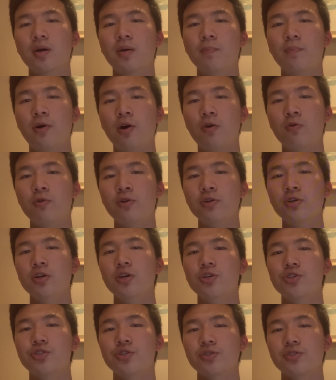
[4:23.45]
Power
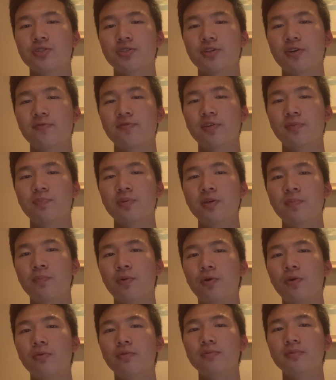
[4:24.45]
should serve the
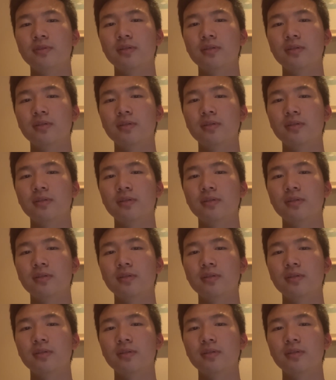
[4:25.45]
people.